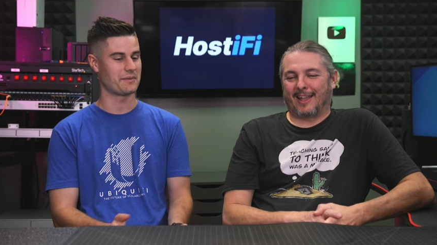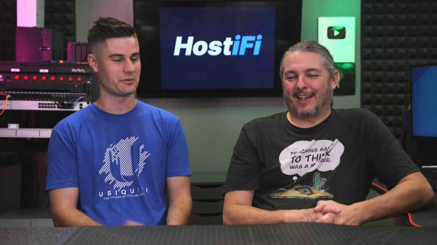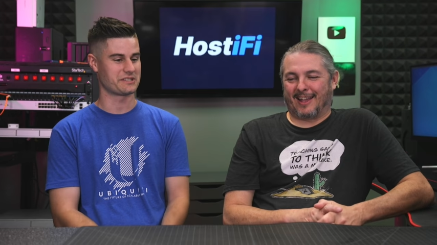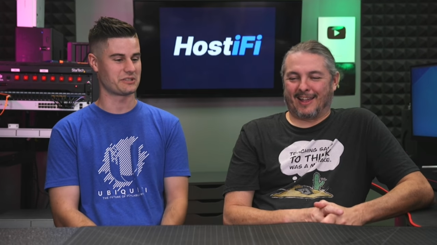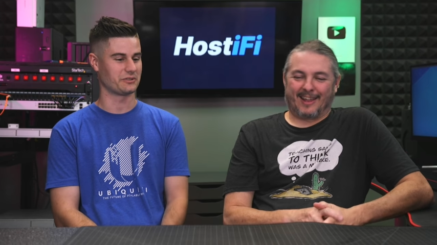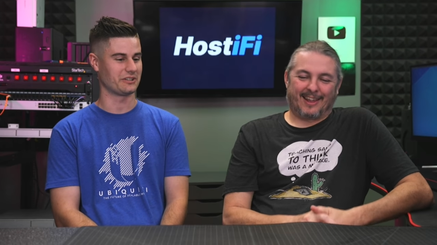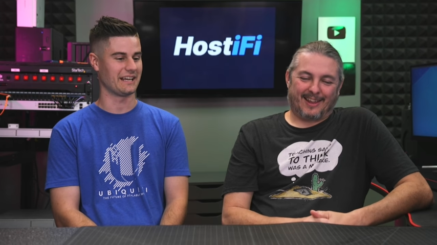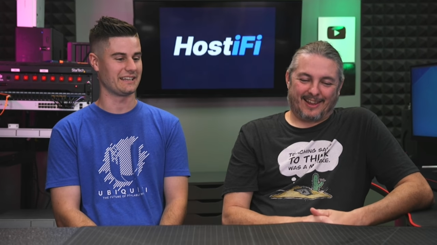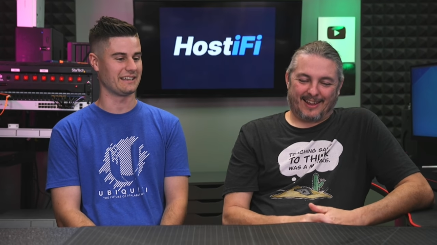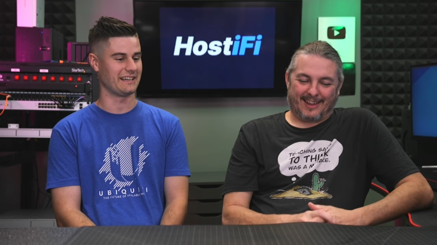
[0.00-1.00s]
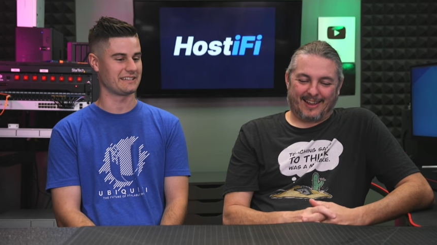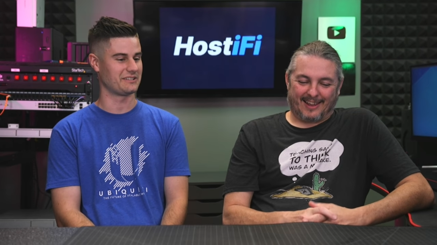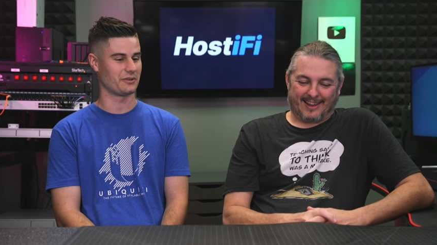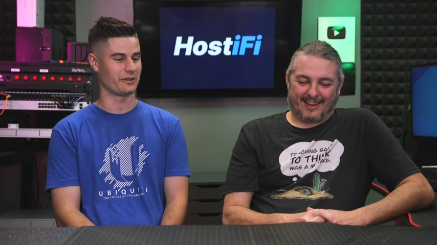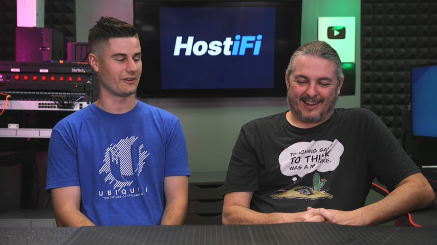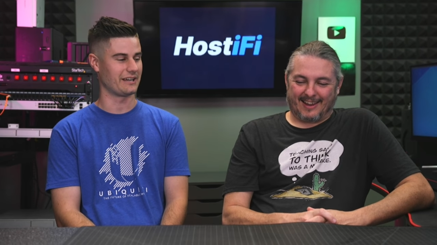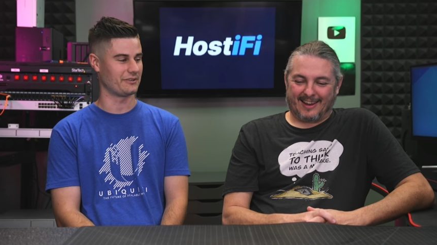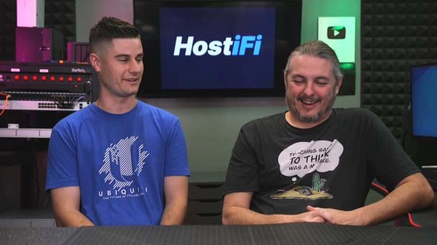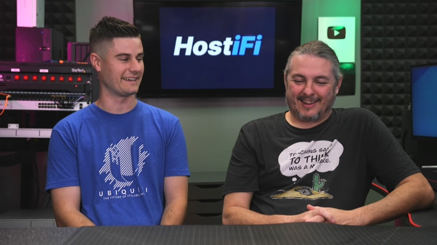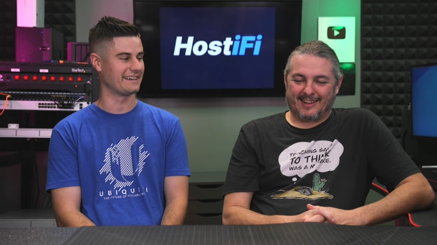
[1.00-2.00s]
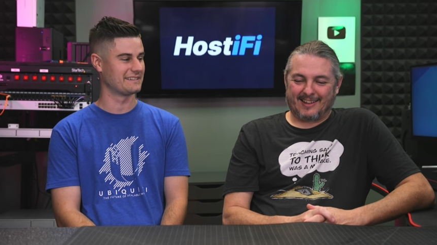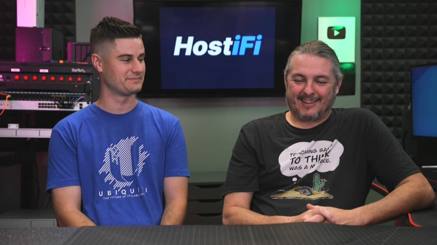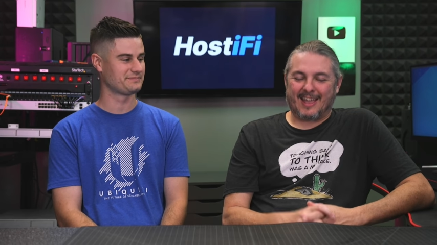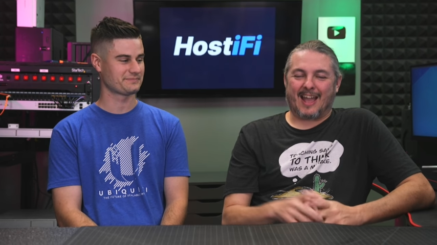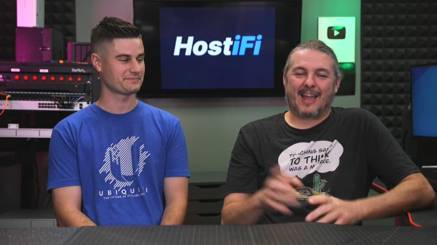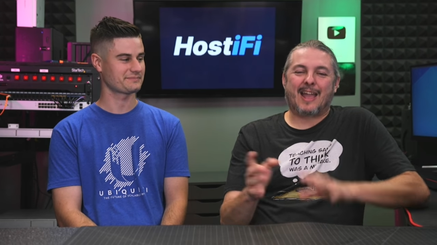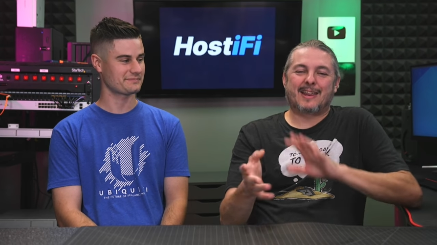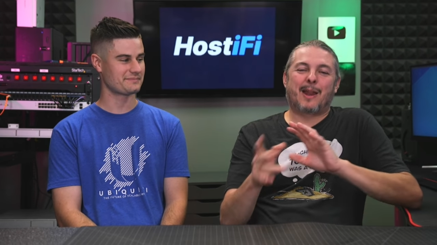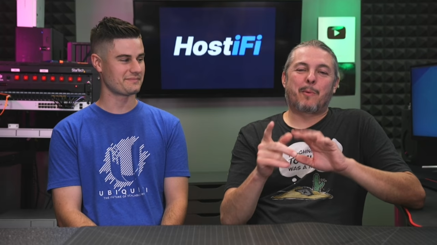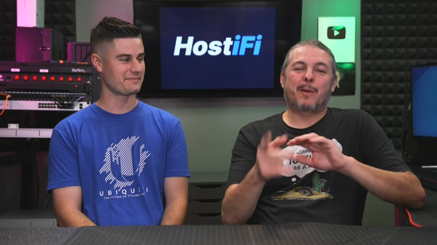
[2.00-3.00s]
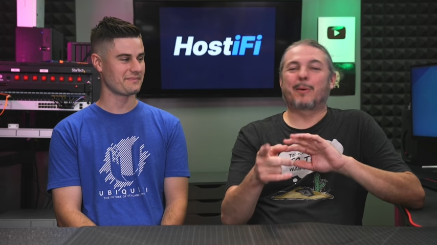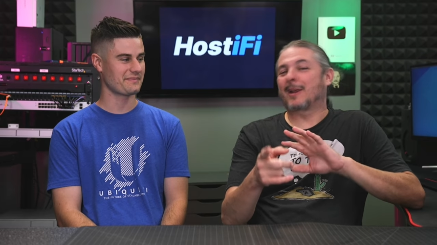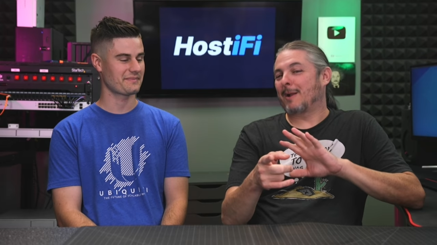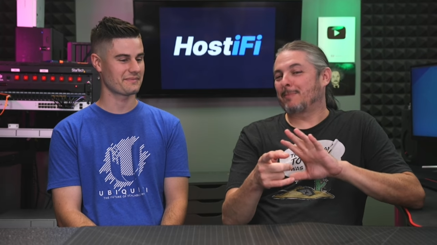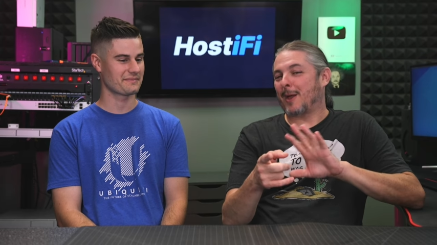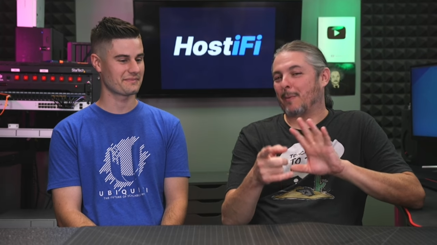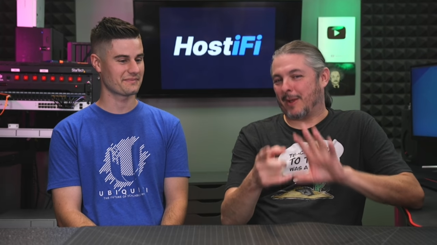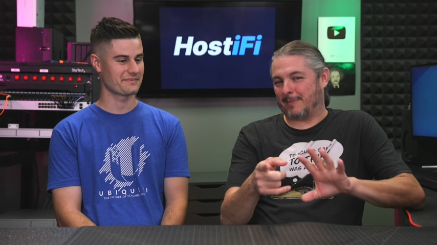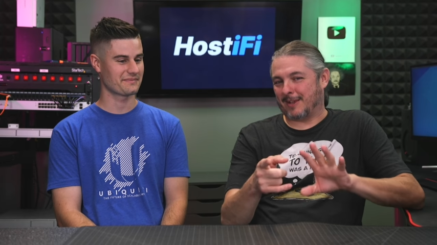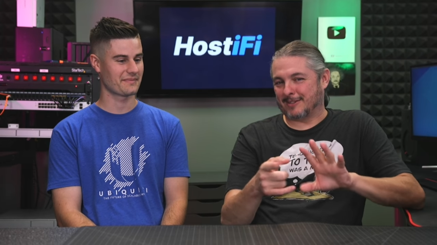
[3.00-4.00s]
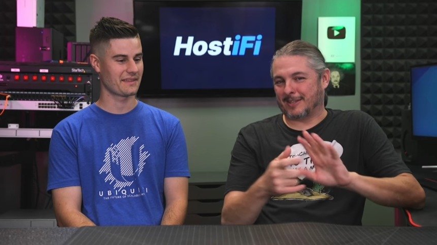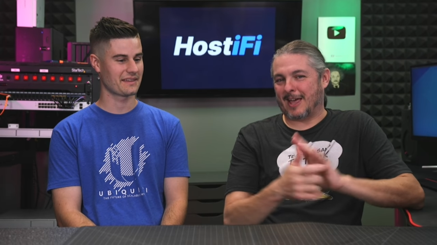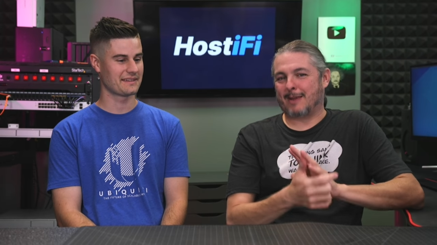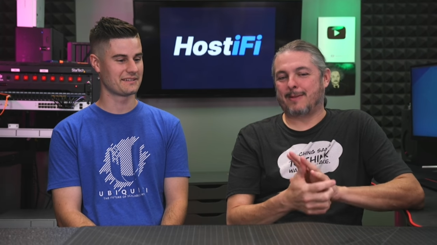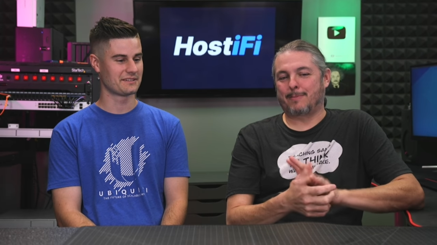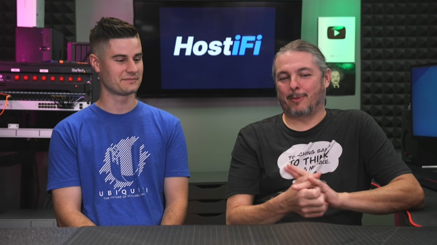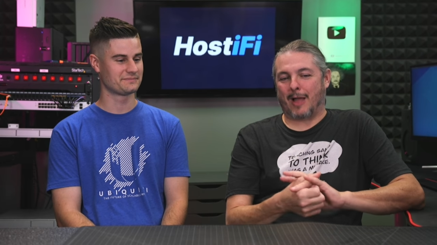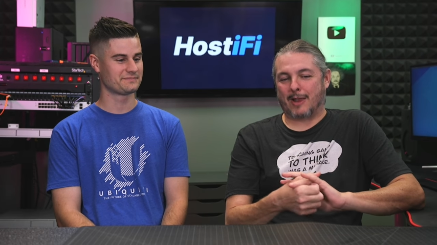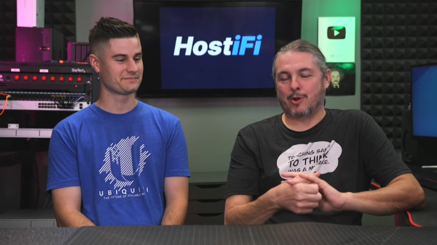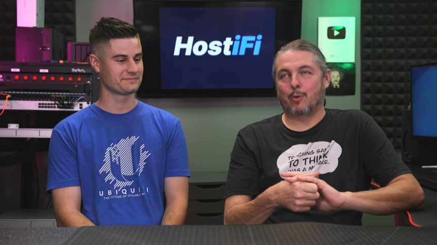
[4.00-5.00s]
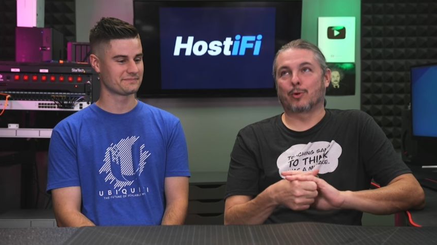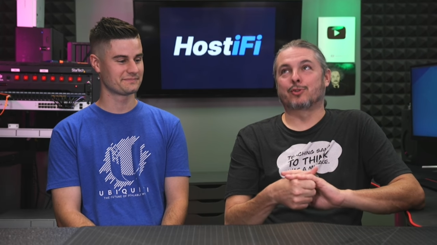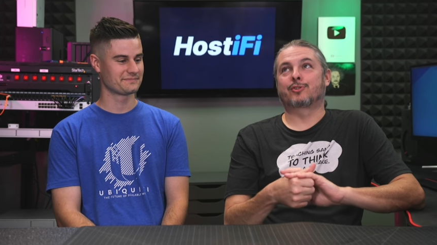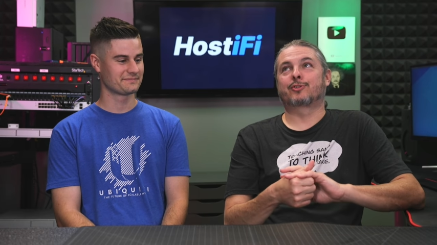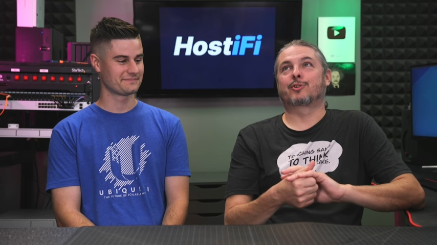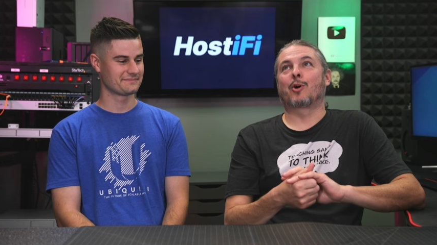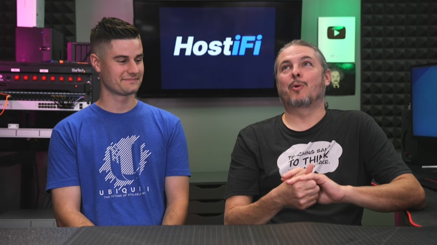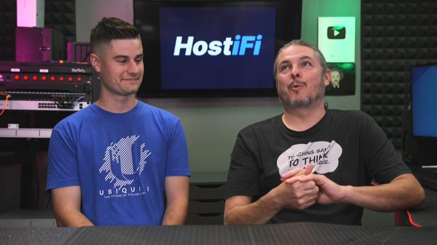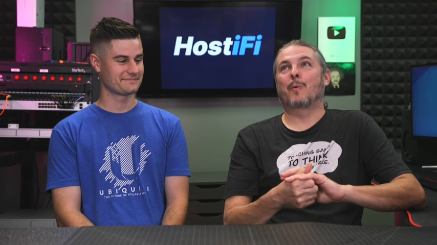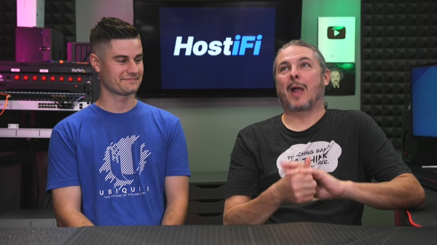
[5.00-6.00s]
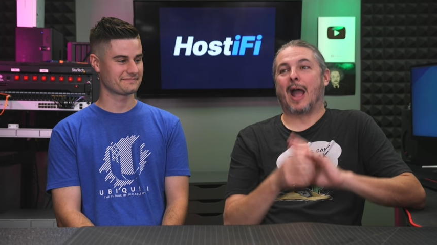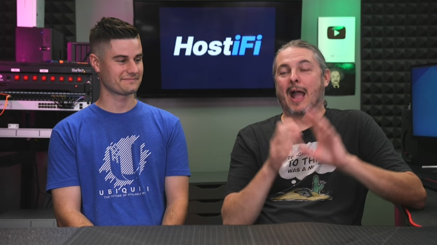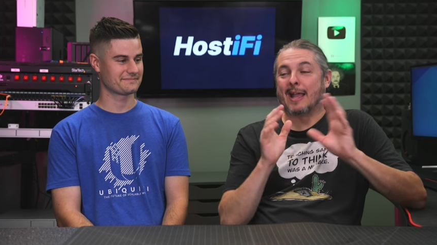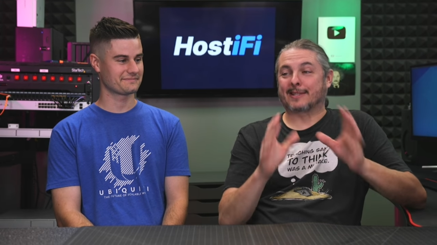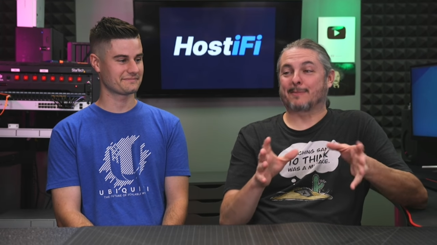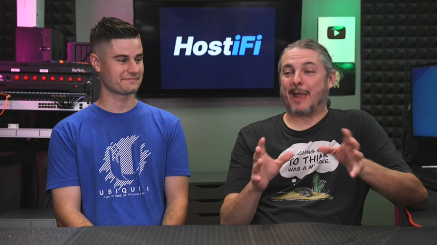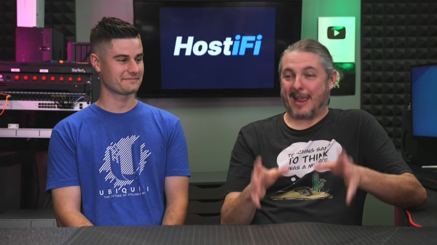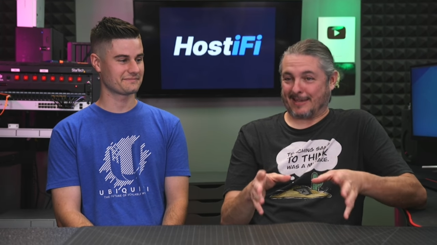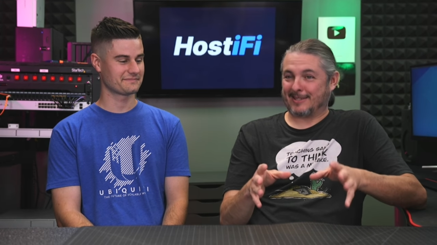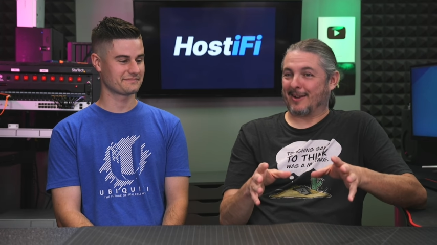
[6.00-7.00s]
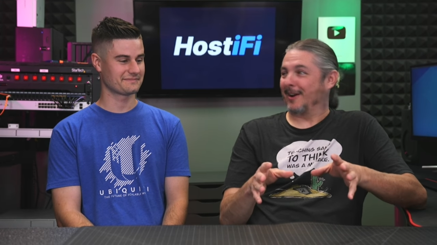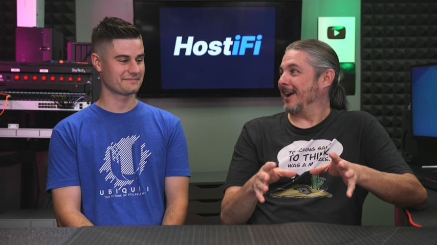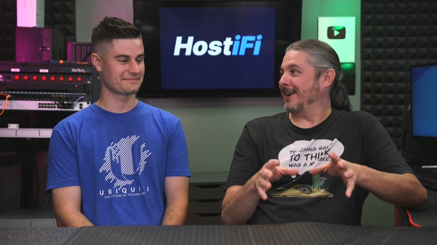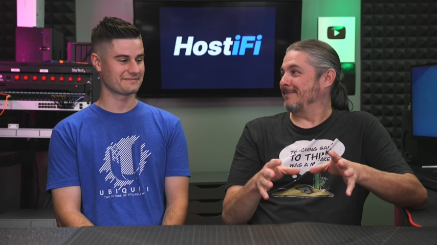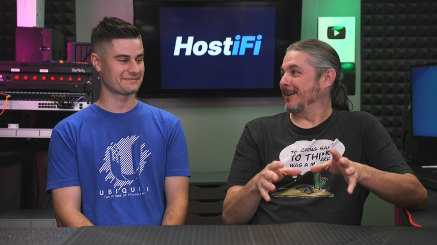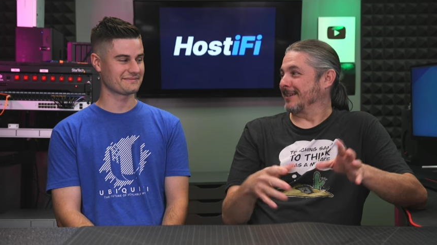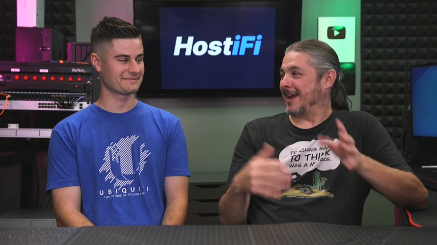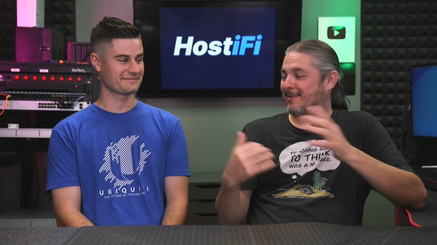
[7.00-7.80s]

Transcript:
Speaker 1: it was still a good idea, and I don't regret doing it.
Speaker 2: Yeah, I, and I want to bring it up that way because a lot of people I know were so I got some hate, all right, because I had